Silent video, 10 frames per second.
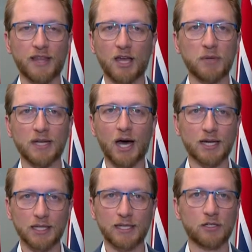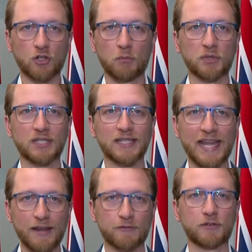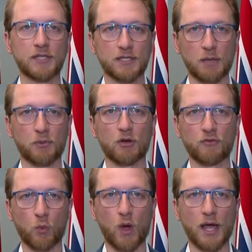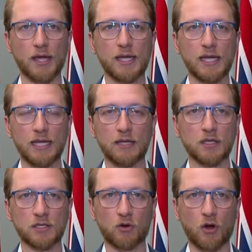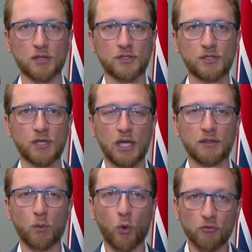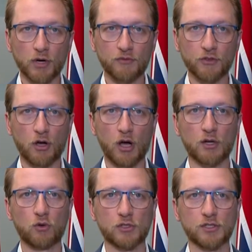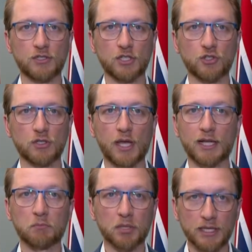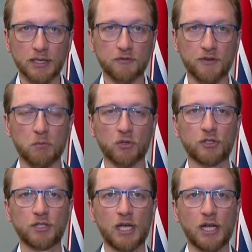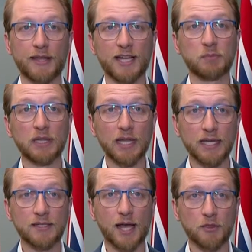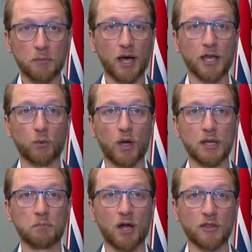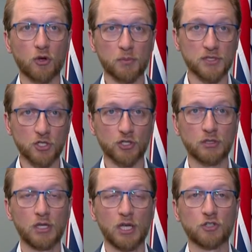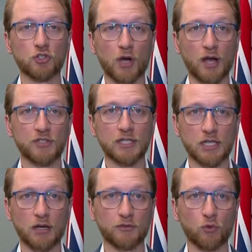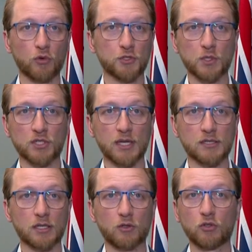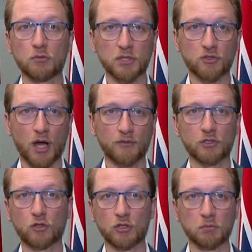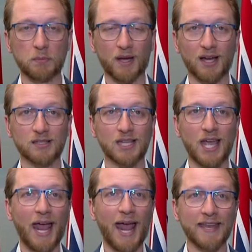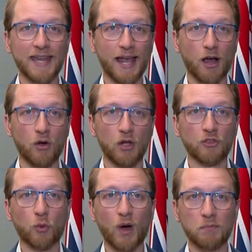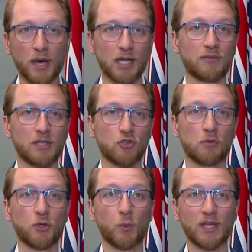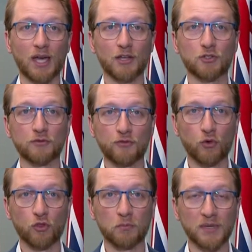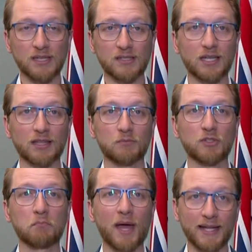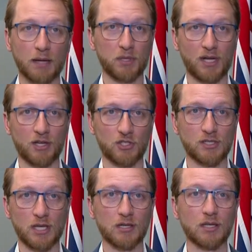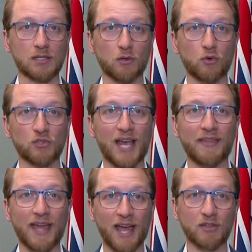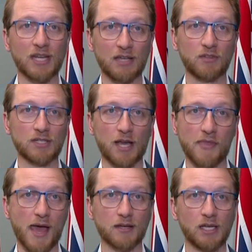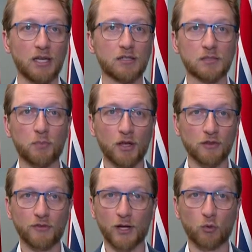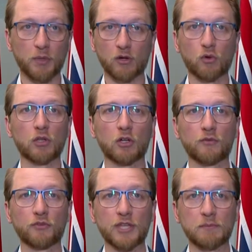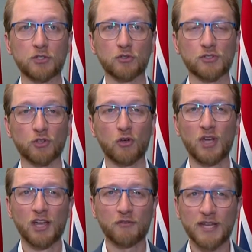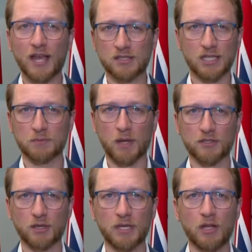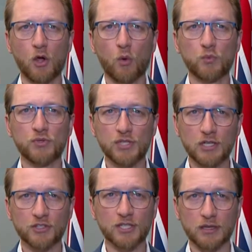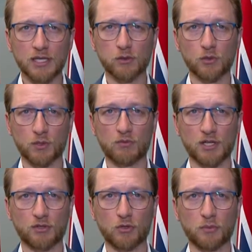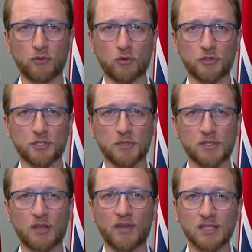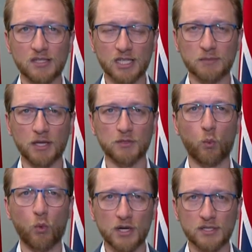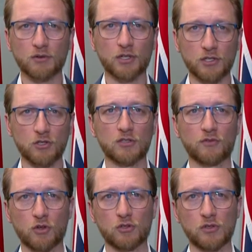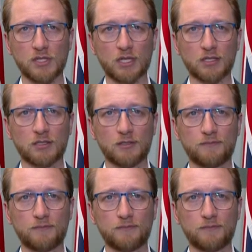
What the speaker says: They have been utterly incompetent every step of the way in this crisis. They weren't ready for the High Court's decision. They completely fumbled it. They had to be led down the pathway by the opposition to drafting tough laws, which they said couldn't be drafted, couldn't be passed. And now, the one part of their job that we can't do for them is to get them to make applications under these laws, and they haven't even done that, despite the fact we've been calling on them to do so for now 6 months. I mean, seriously, these laws are rushed through before Christmas. They've had 6 months. What is their excuse for not using it?